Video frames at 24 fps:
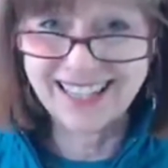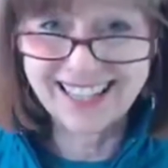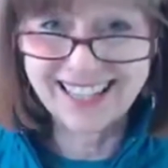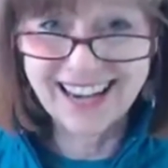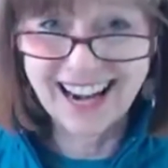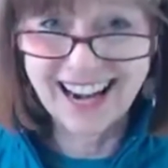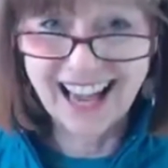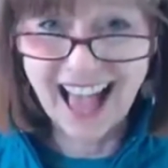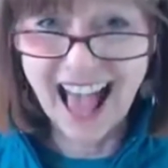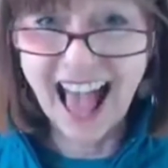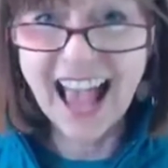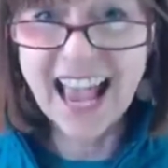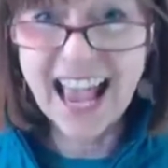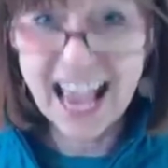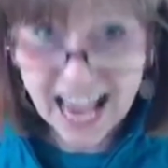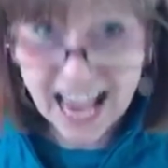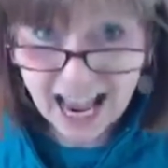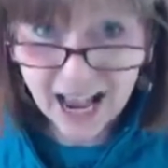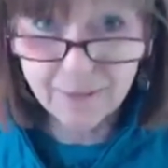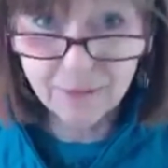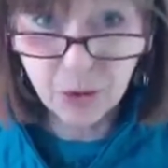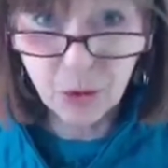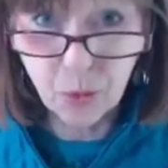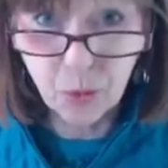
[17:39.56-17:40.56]
that's it. I
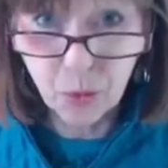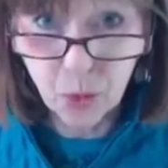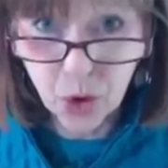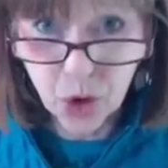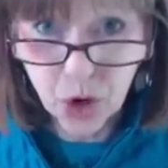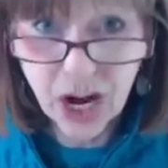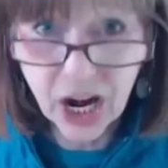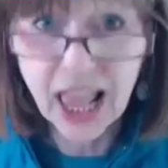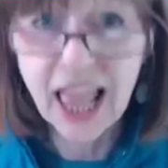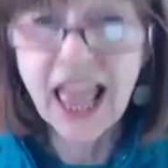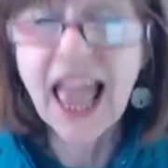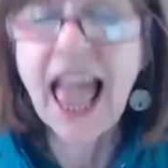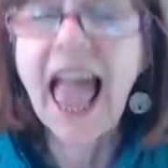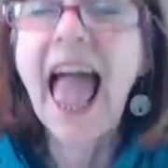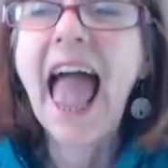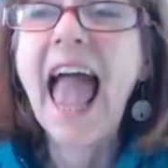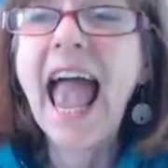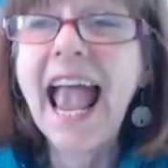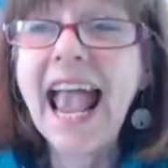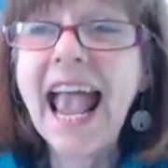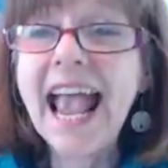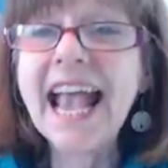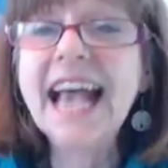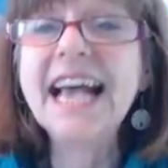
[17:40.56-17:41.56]
am the Word,
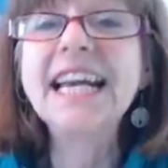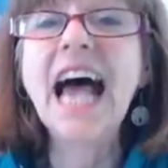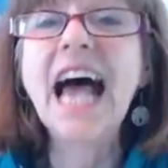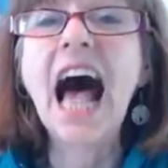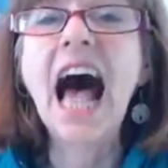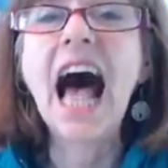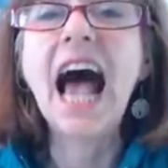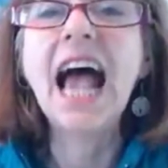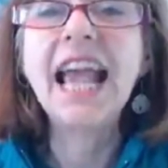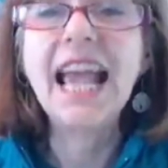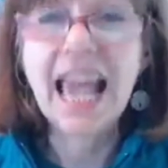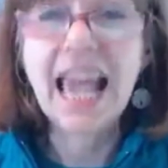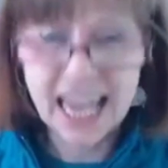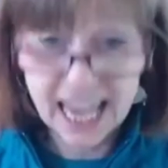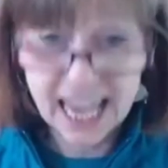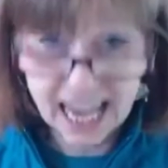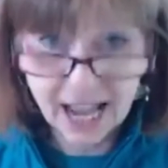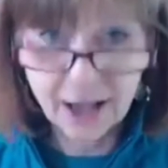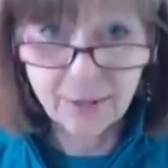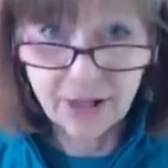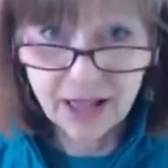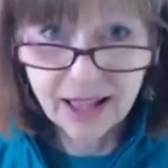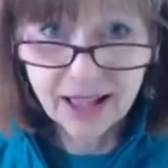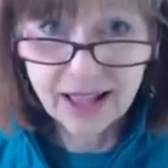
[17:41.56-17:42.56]
and I
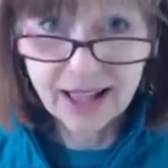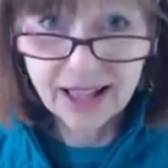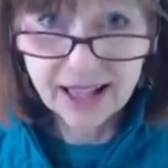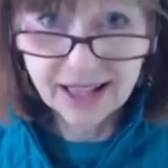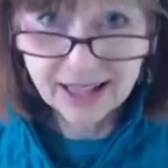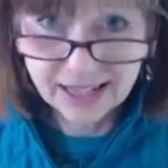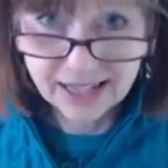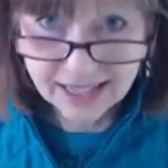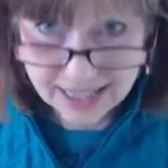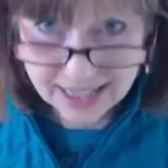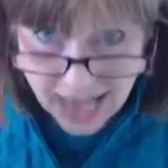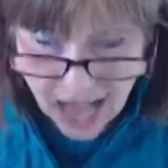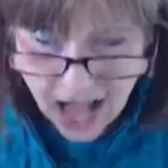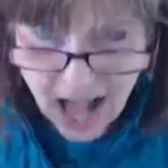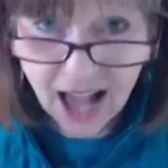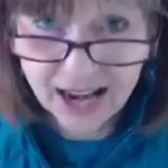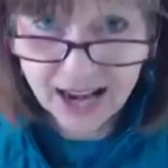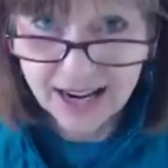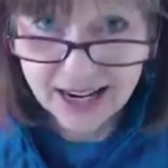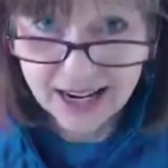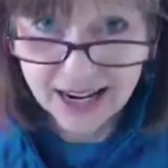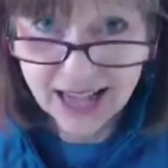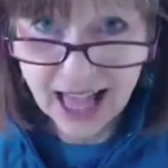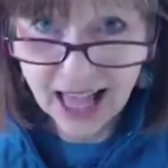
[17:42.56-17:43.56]
am
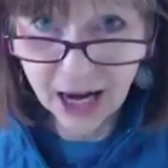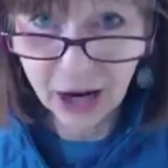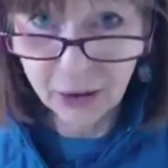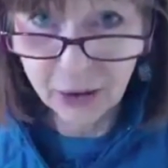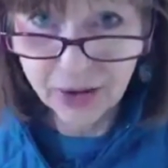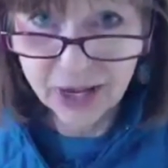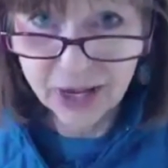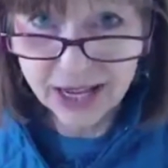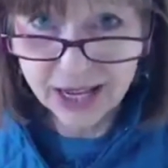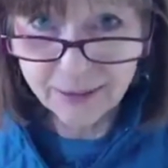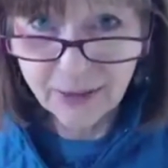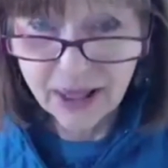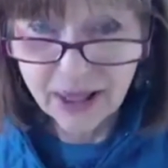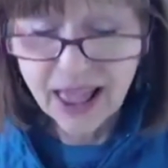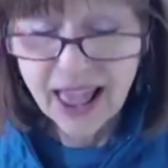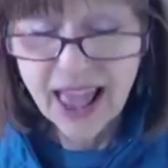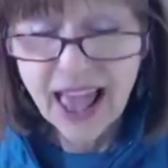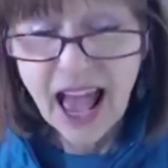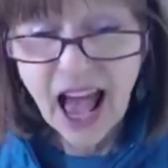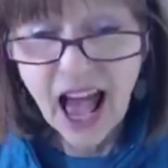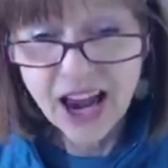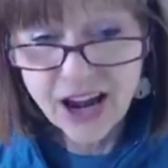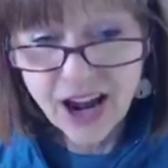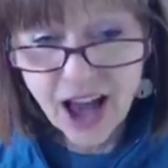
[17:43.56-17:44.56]
God, Elohim.
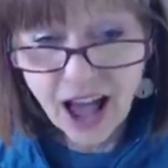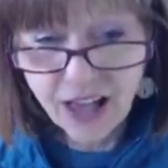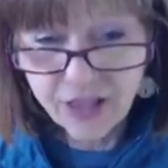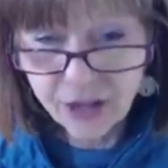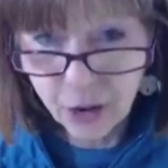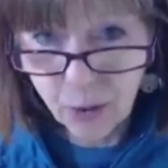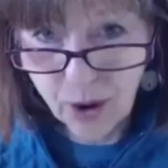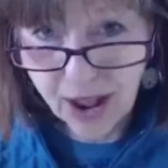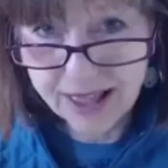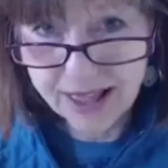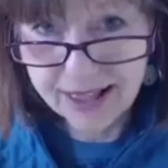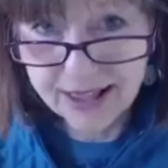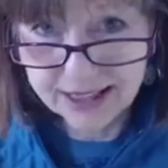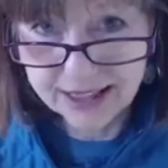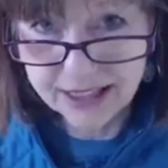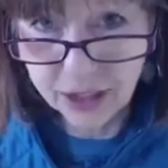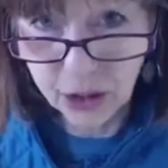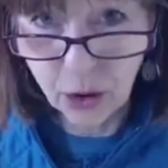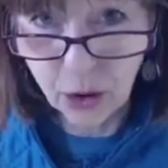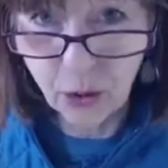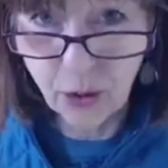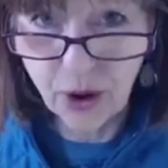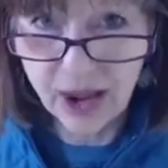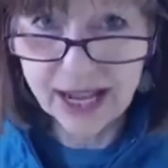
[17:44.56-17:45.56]
Another way
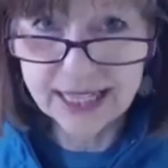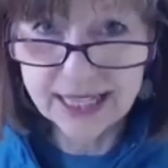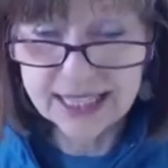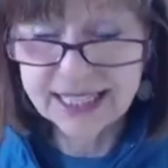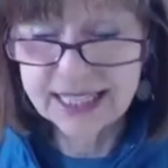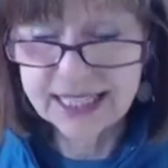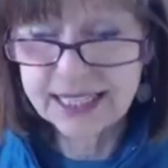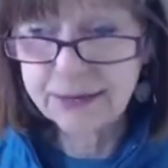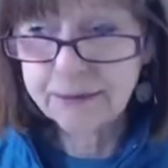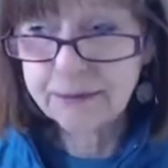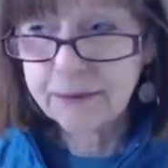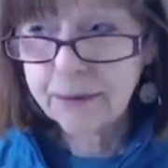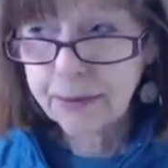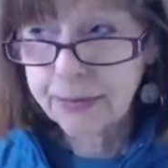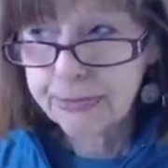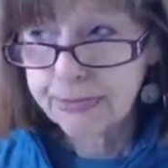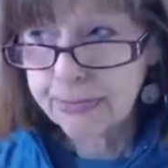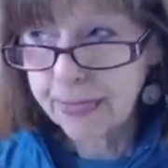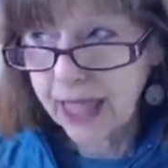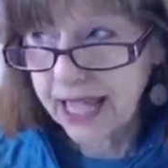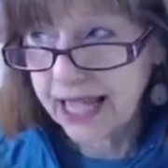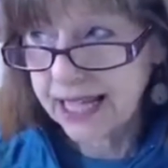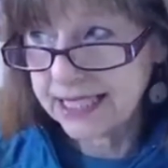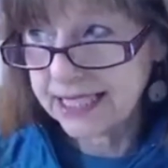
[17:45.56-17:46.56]
this equates
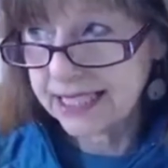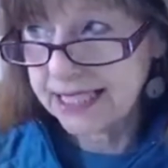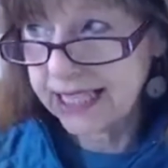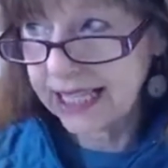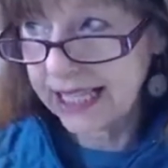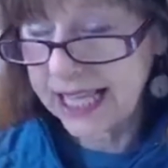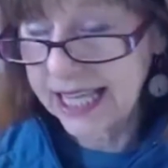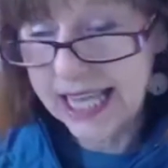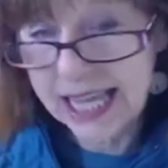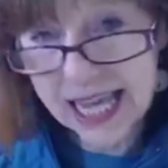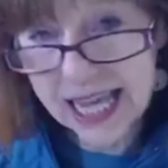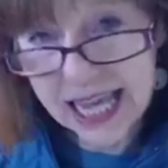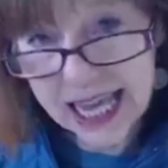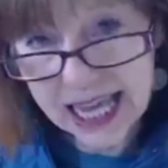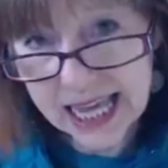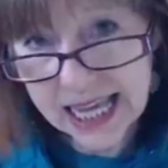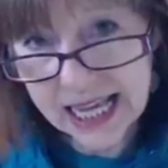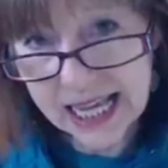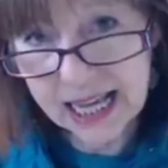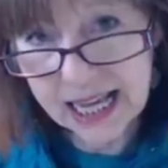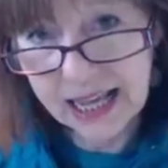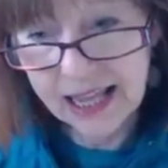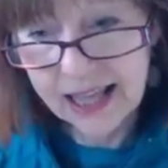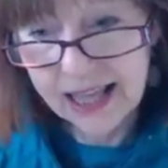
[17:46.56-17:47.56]
is the
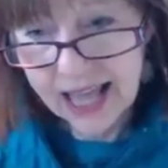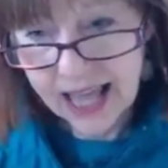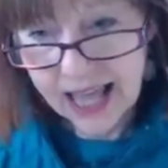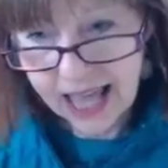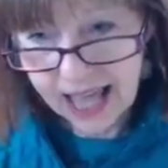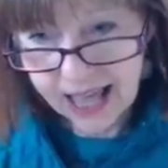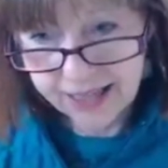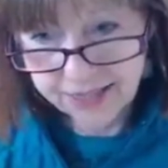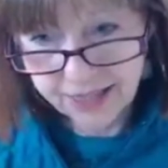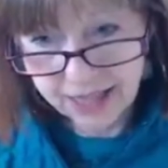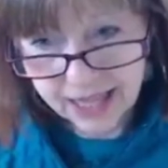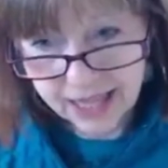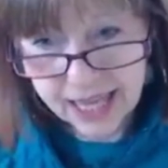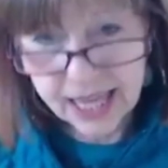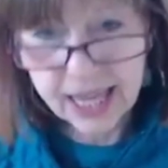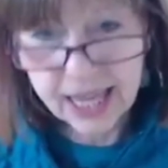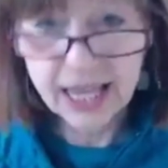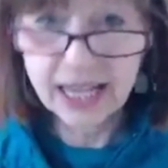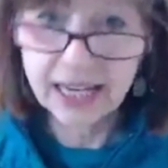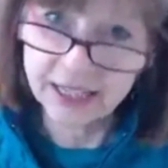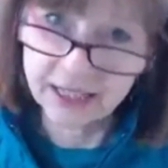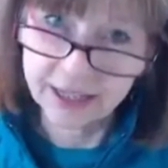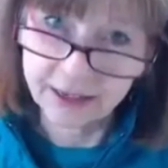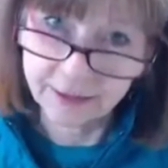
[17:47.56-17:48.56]
king and the
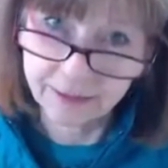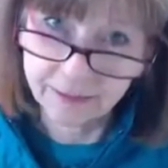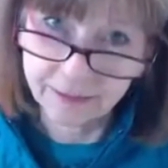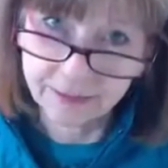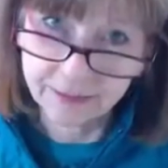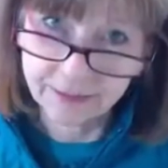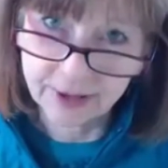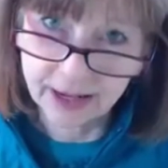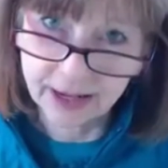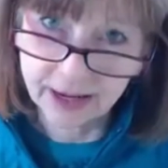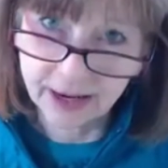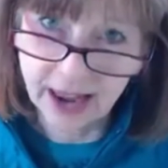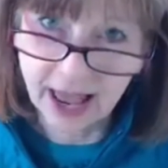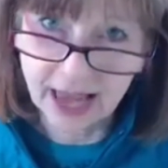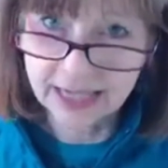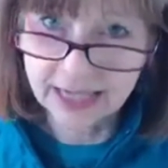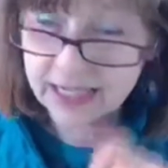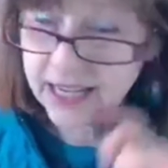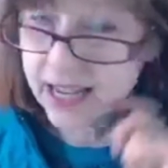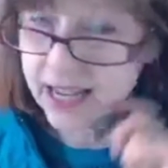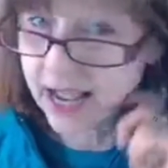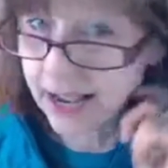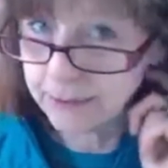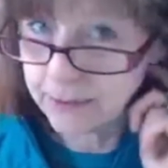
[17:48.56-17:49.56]
kingdom. A
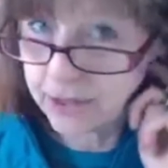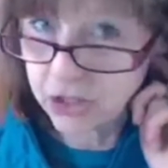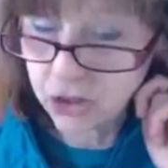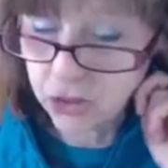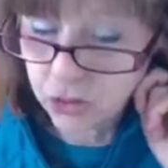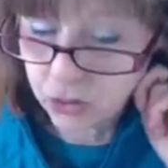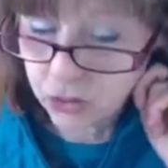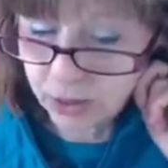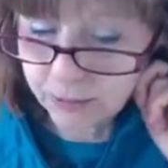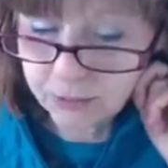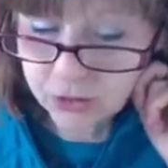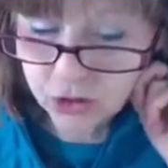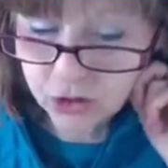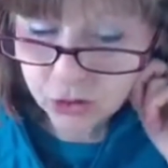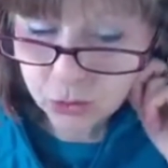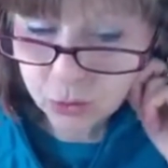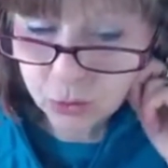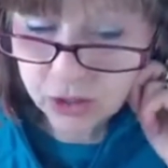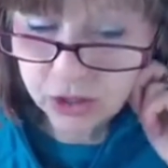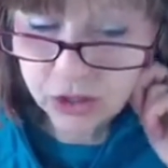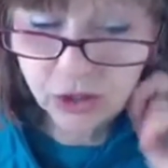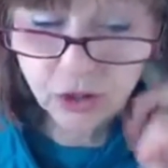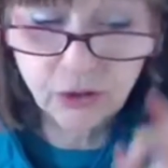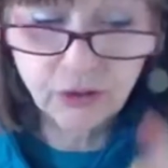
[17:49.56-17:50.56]
lot of times the scriptures
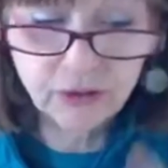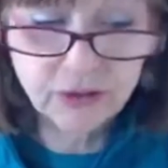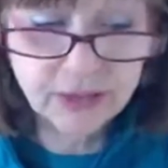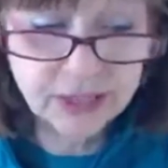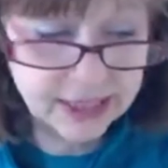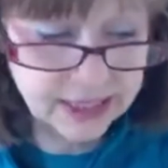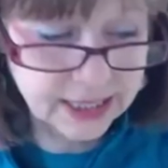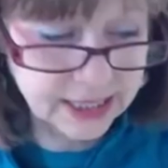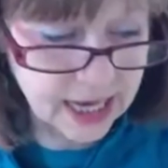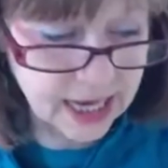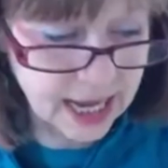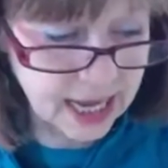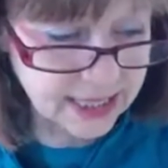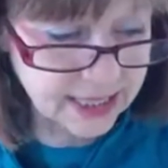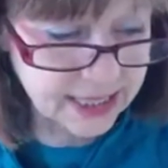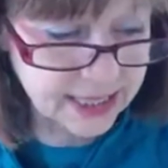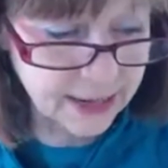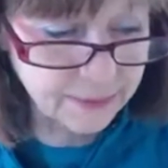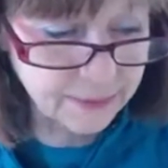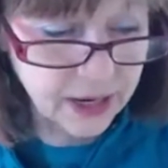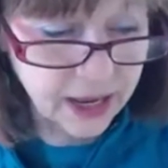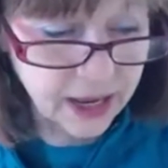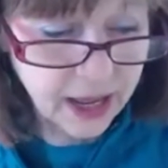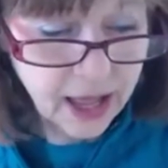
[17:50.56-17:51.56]
will use this
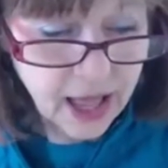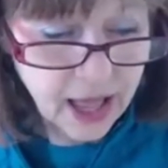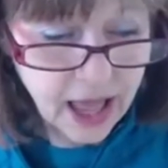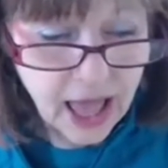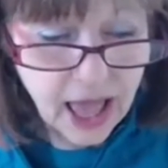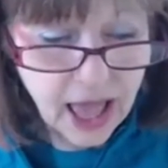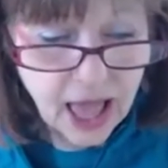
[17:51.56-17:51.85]
concept.